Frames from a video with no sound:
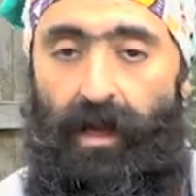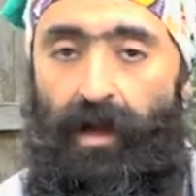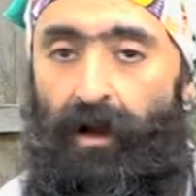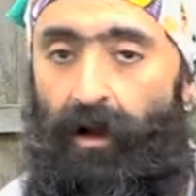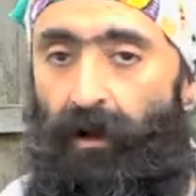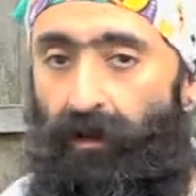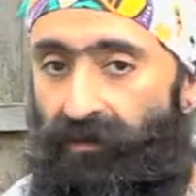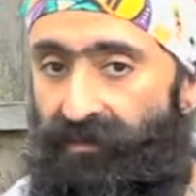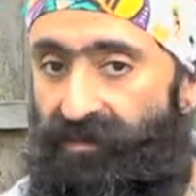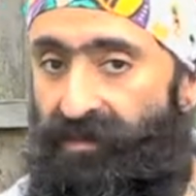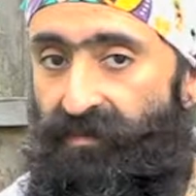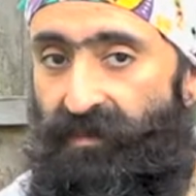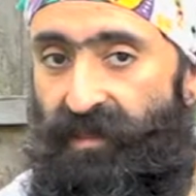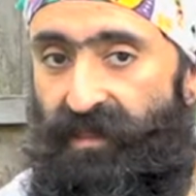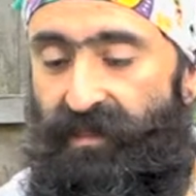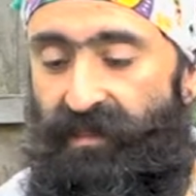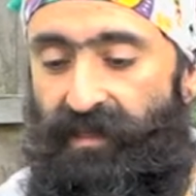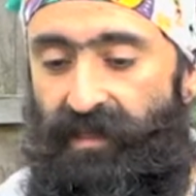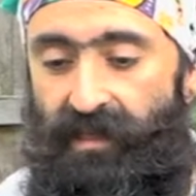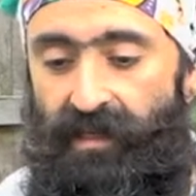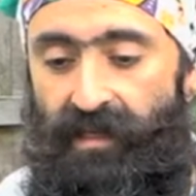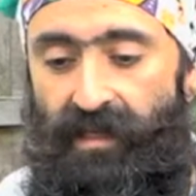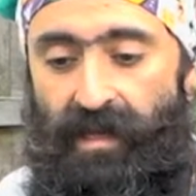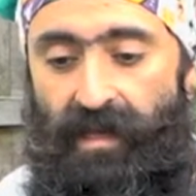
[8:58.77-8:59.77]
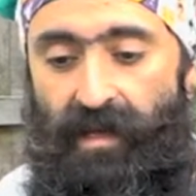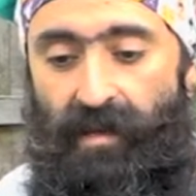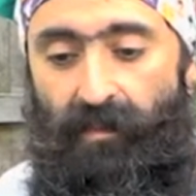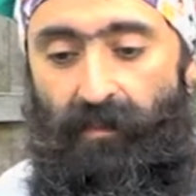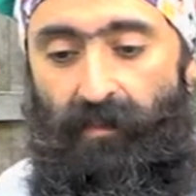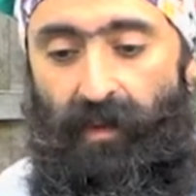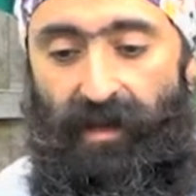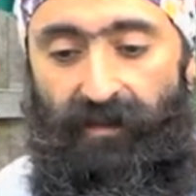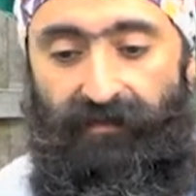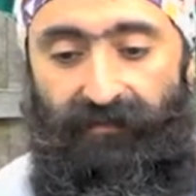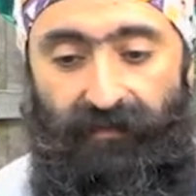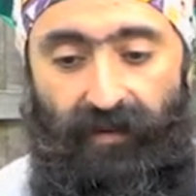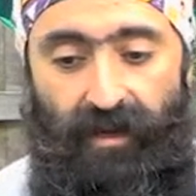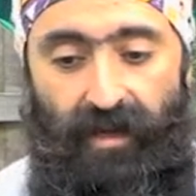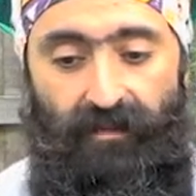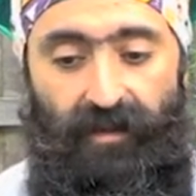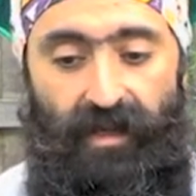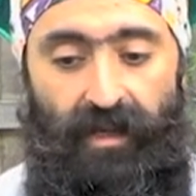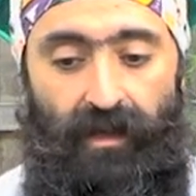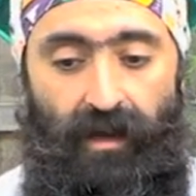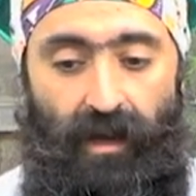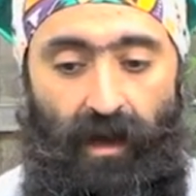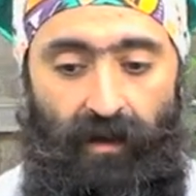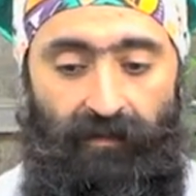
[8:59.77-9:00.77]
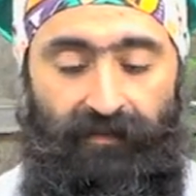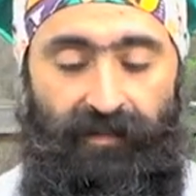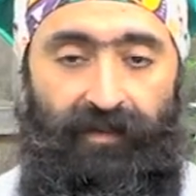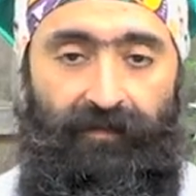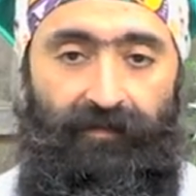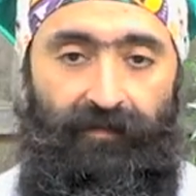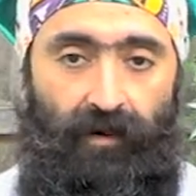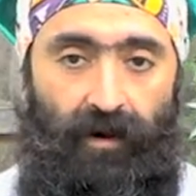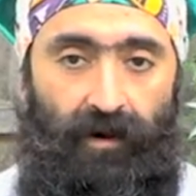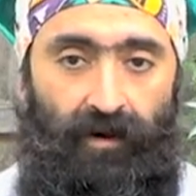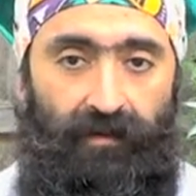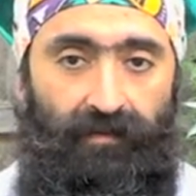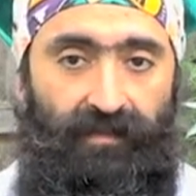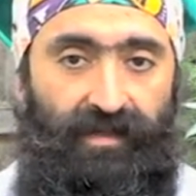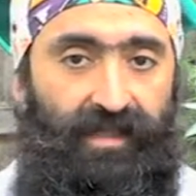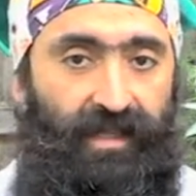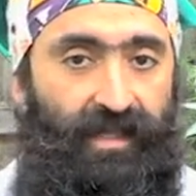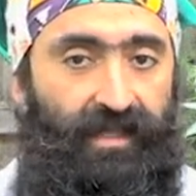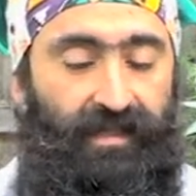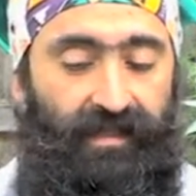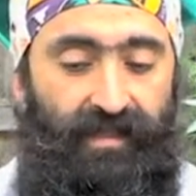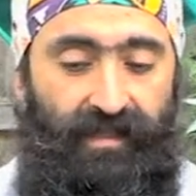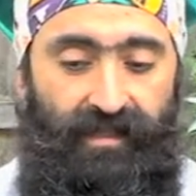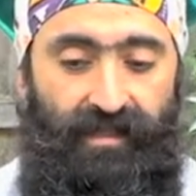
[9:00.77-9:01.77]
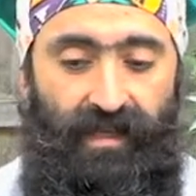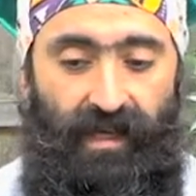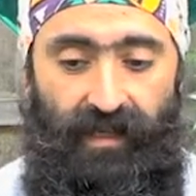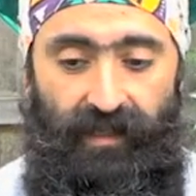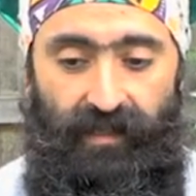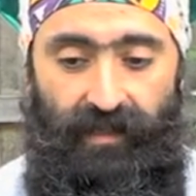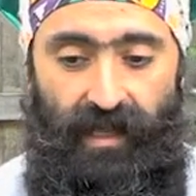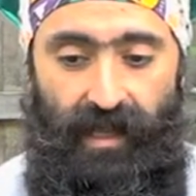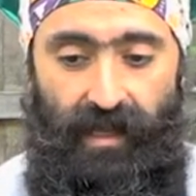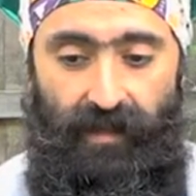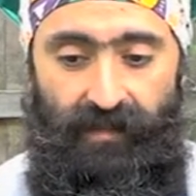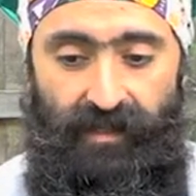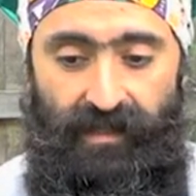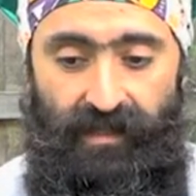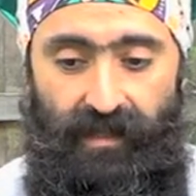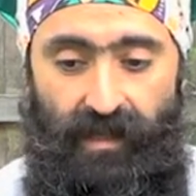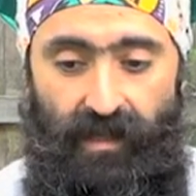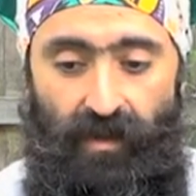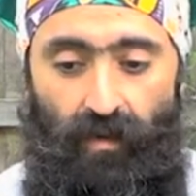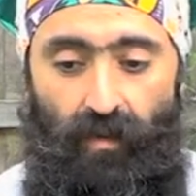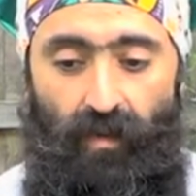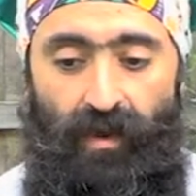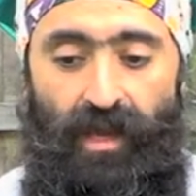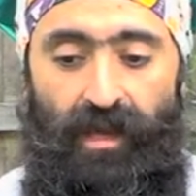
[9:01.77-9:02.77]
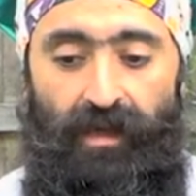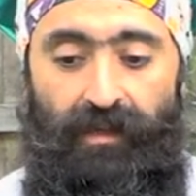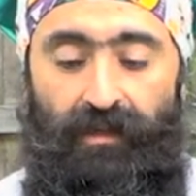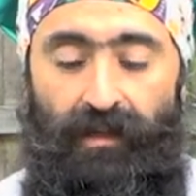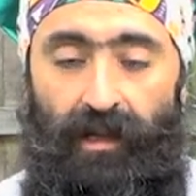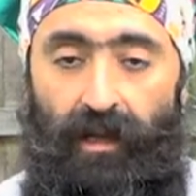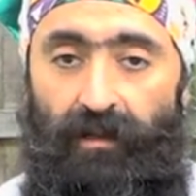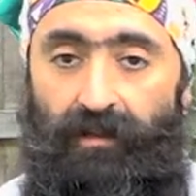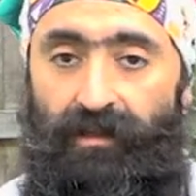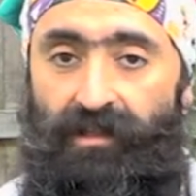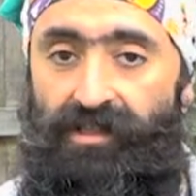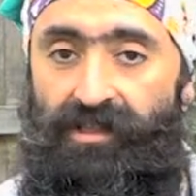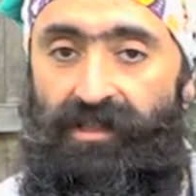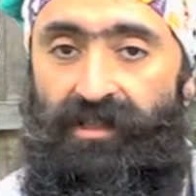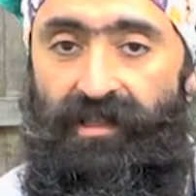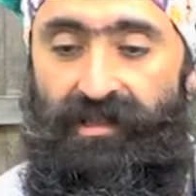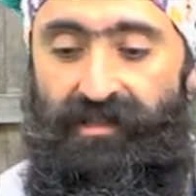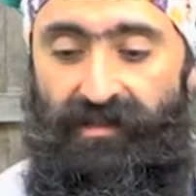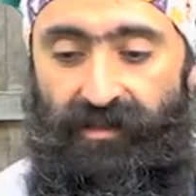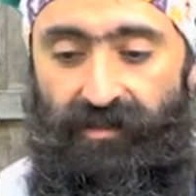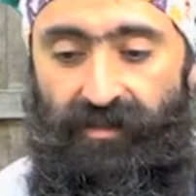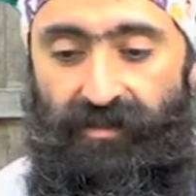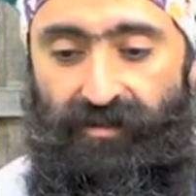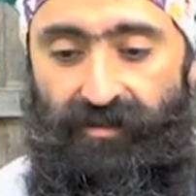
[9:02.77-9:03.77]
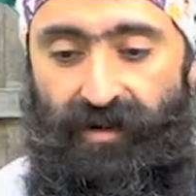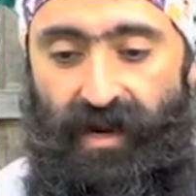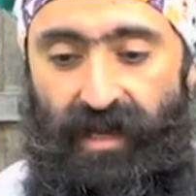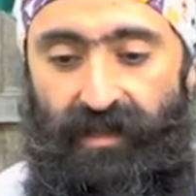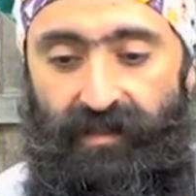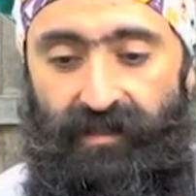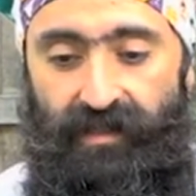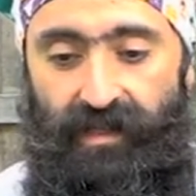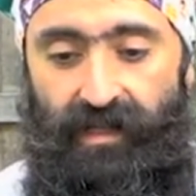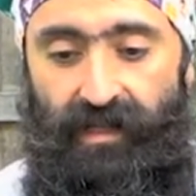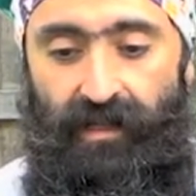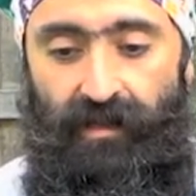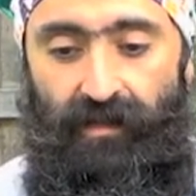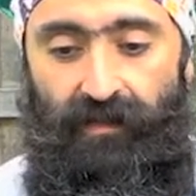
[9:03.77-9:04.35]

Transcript: Ultimately, by framing coffee farms as design labs, we acknowledge the centrality